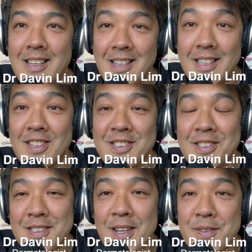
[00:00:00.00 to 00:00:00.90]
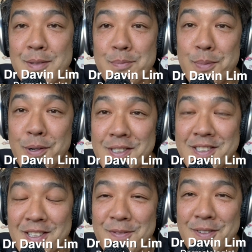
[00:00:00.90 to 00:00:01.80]
Hey guys, Dr. Davin board
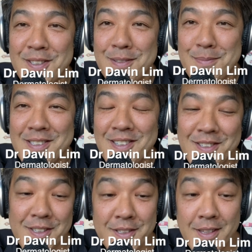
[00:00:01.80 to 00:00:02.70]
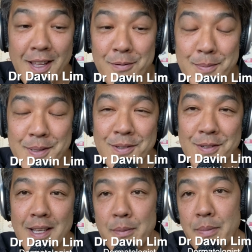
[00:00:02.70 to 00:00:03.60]
certified dermatologist. Today we'll be
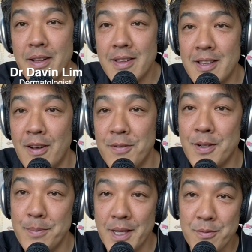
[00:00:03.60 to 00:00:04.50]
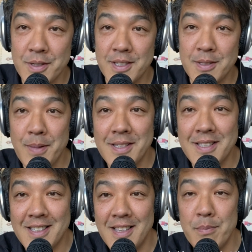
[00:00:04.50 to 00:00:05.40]
talking about an off topic, which is
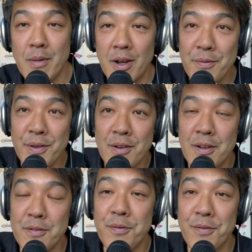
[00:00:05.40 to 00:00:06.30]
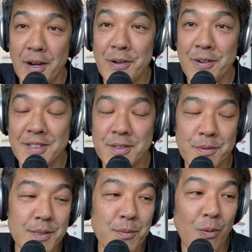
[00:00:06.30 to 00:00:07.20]
basically my view on fragrance. The
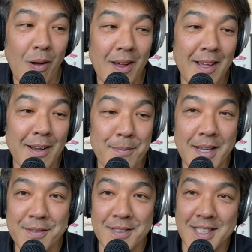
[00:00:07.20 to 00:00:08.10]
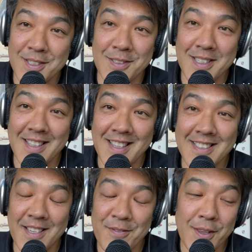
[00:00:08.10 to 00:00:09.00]
reason why I'm actually doing
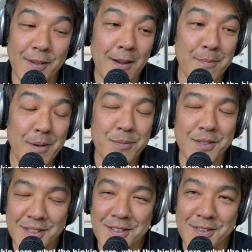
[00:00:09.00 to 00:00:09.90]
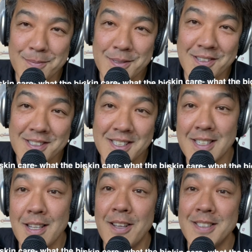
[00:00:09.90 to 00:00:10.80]
this, even though I'm a procedural dermatologist,
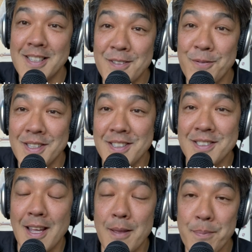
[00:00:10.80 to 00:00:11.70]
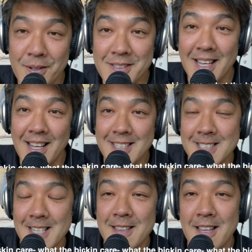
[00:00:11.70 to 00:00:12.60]
is I just finished a
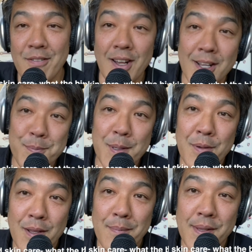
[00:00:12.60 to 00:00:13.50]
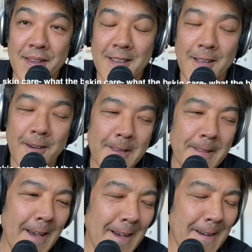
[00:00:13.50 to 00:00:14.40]
podcast and they've asked me my opinion
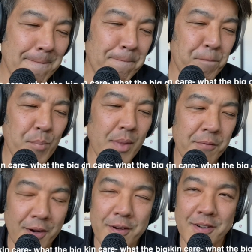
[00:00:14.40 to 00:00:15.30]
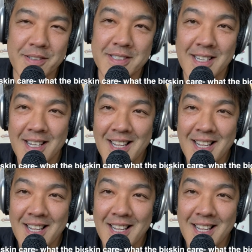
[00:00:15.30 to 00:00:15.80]
on um, fragrance.